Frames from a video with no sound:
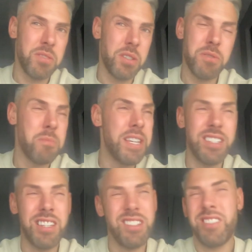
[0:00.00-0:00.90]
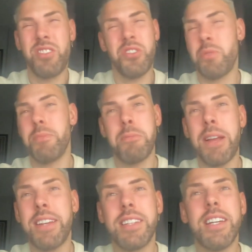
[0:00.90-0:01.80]
So for me, he just should be
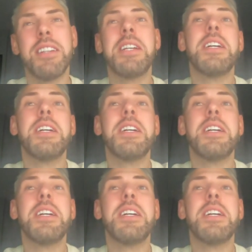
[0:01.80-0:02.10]
playing there.